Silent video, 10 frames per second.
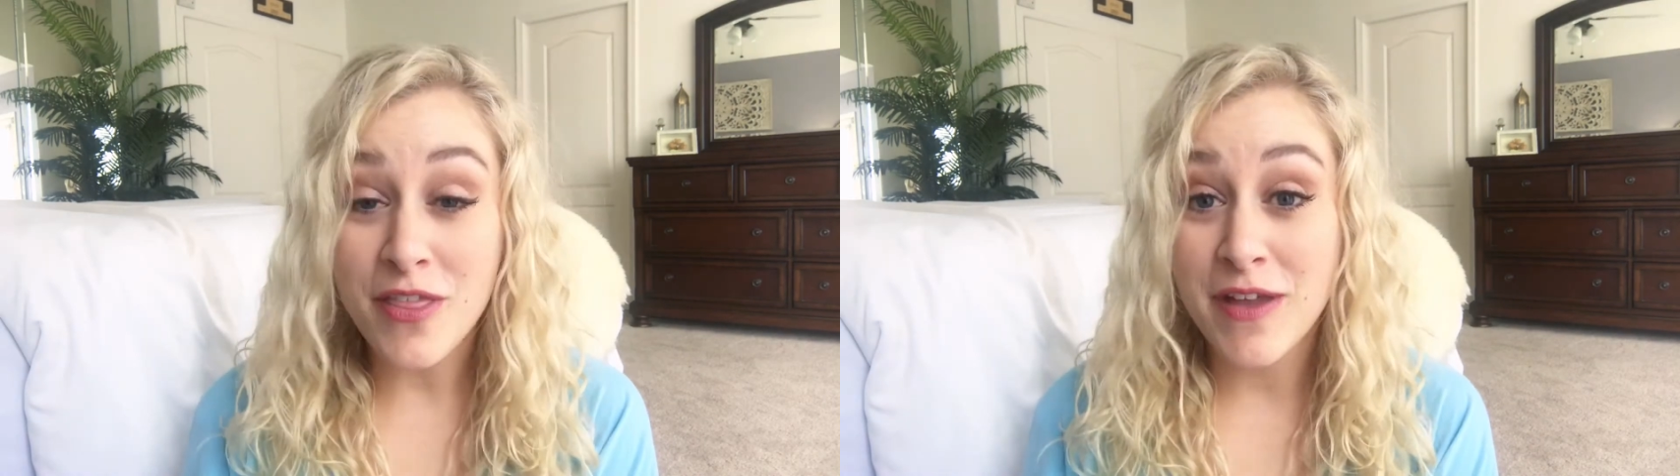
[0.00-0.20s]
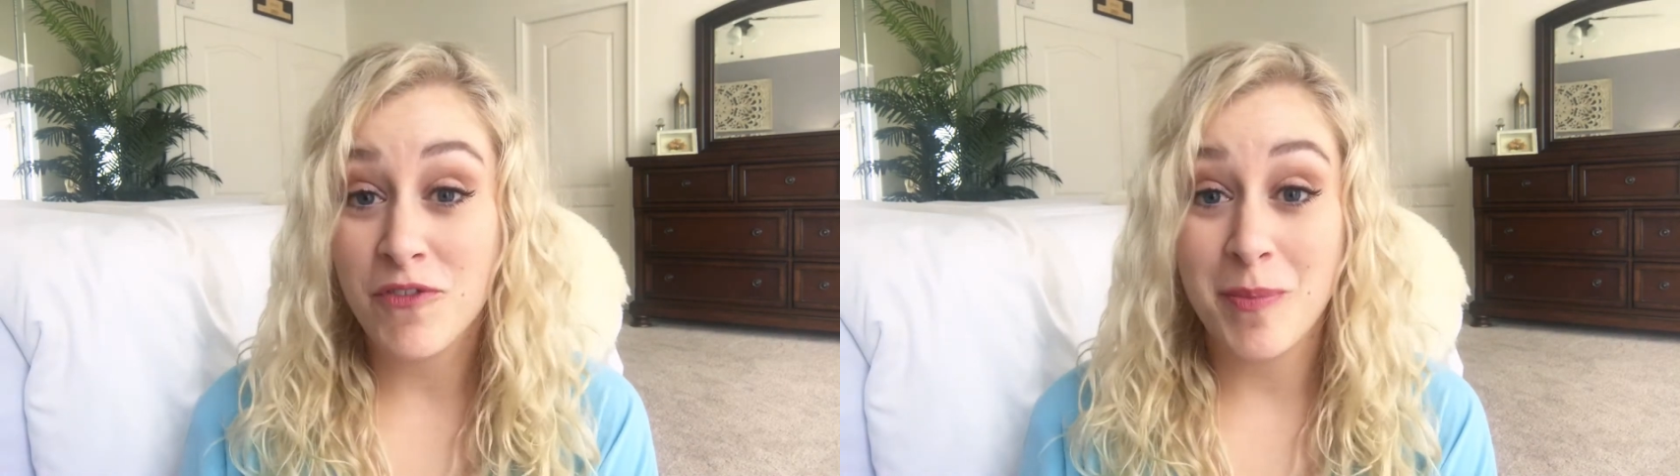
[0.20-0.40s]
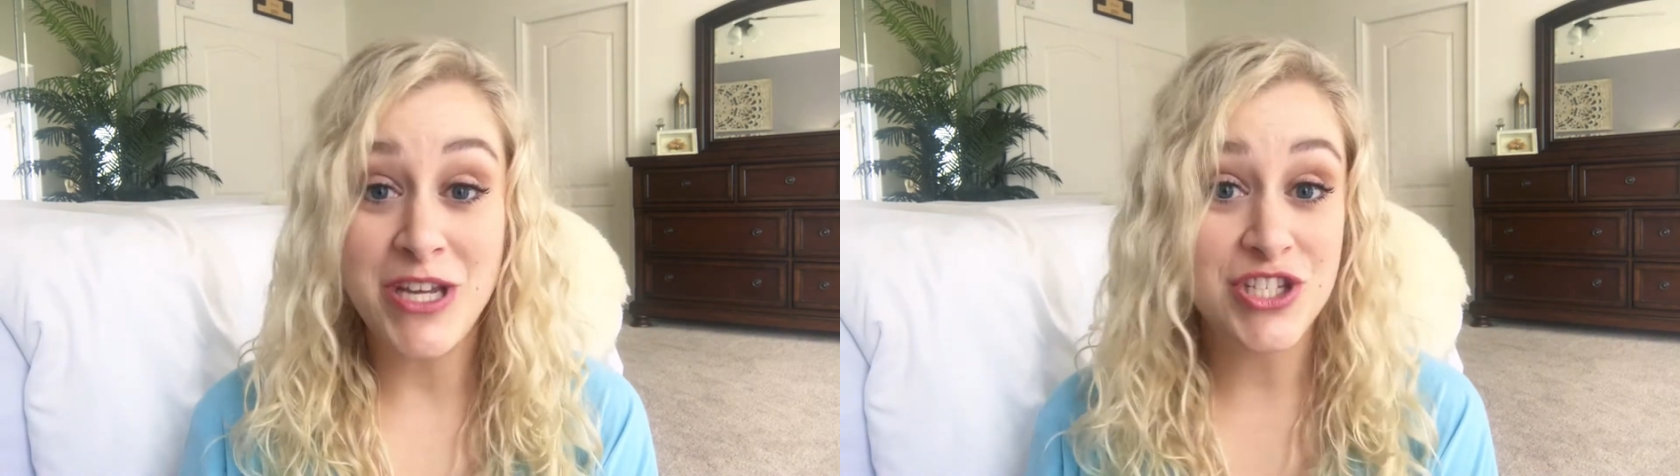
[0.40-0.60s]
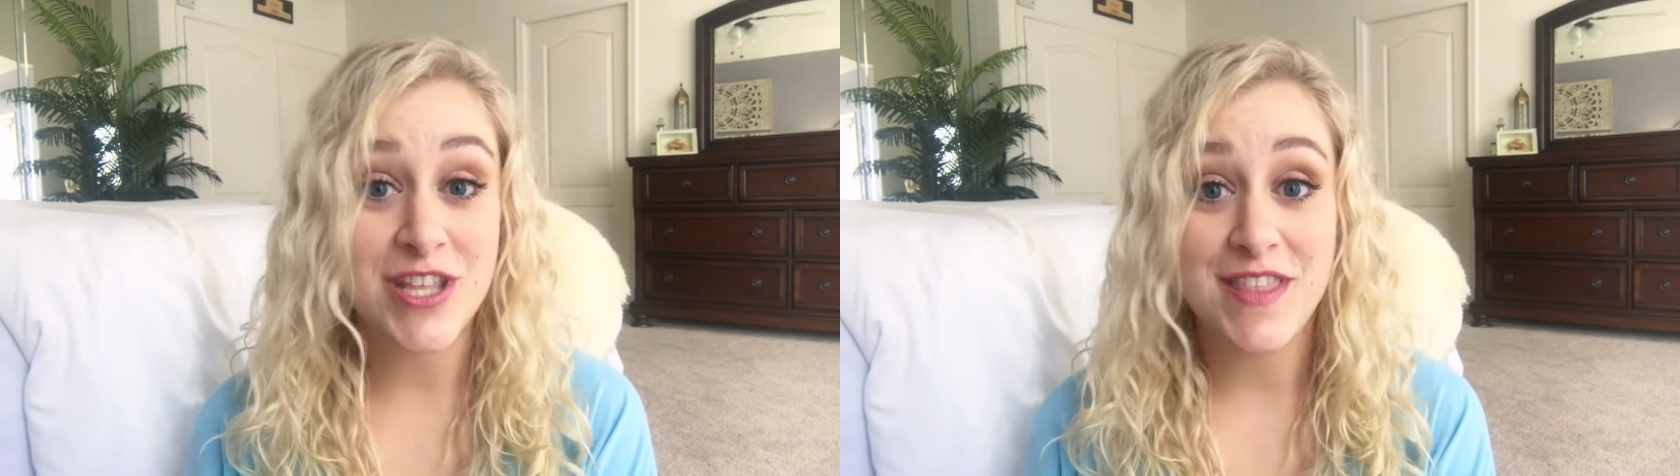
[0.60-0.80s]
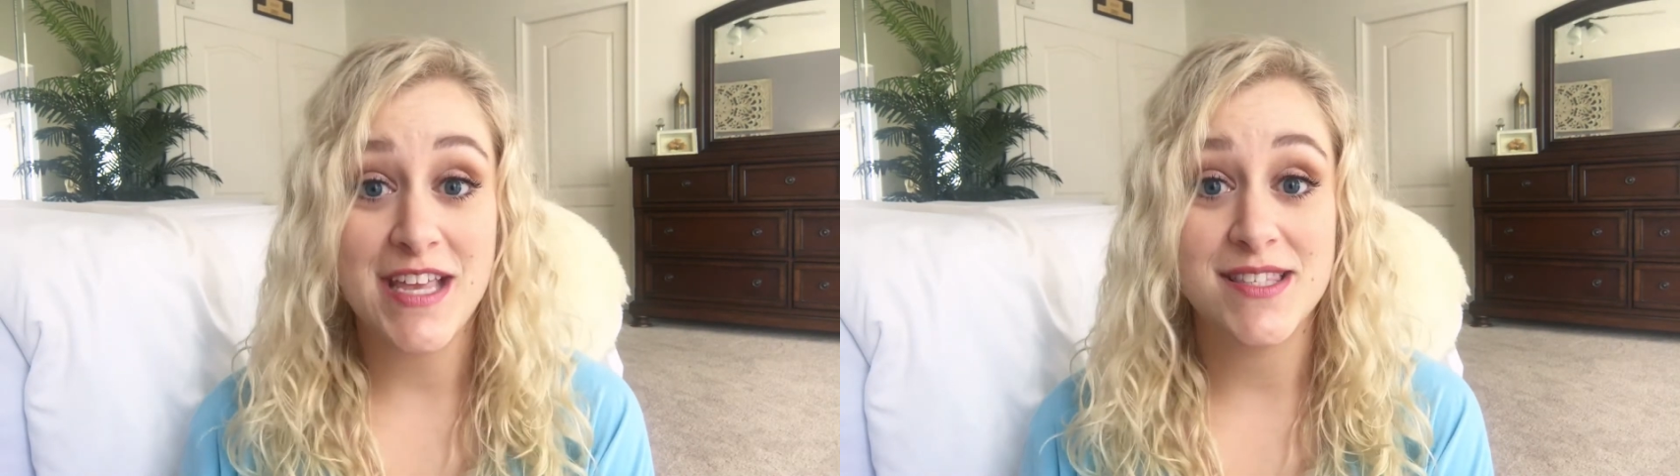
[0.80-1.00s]
the information
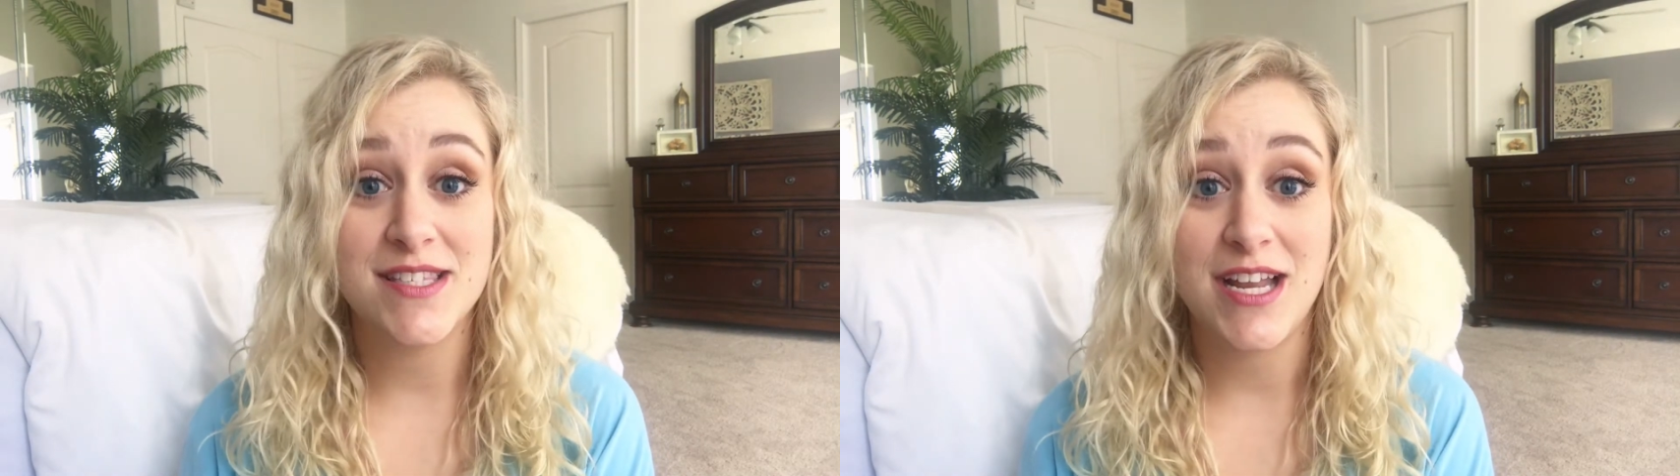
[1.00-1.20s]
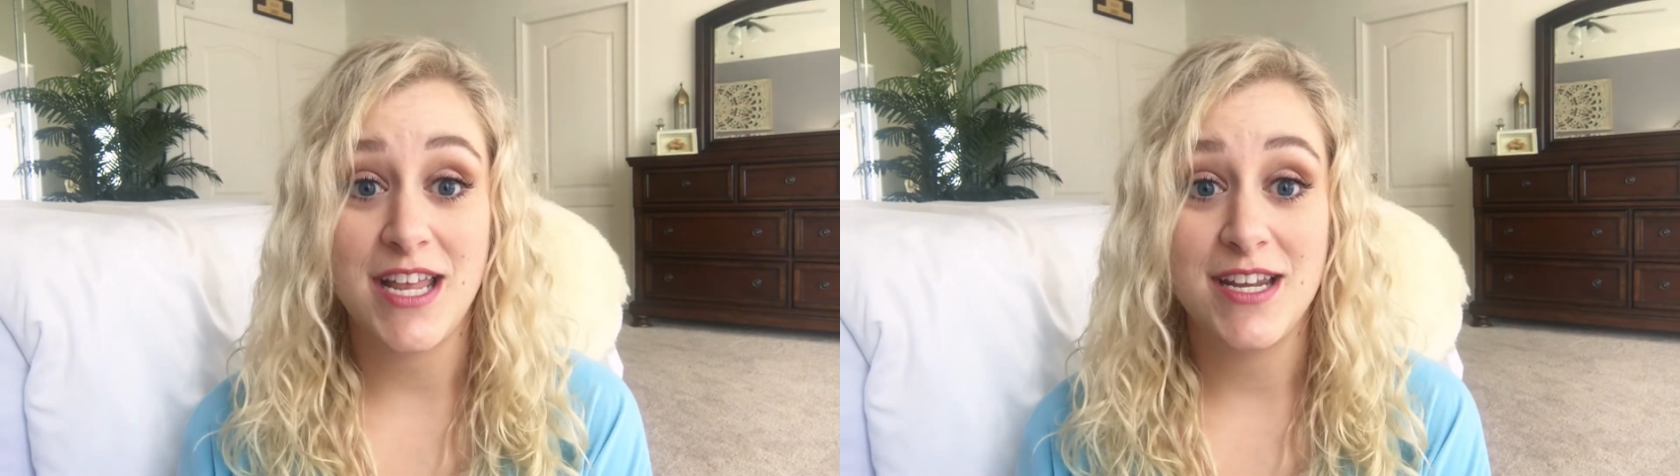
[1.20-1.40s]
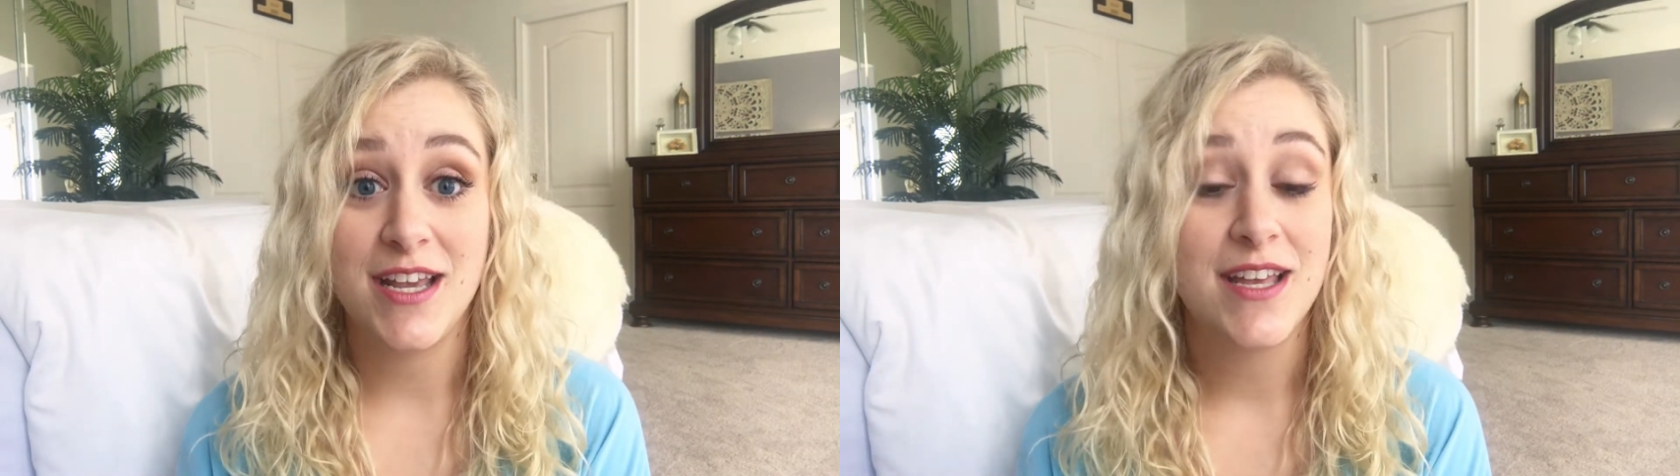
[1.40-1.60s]
that they had studied,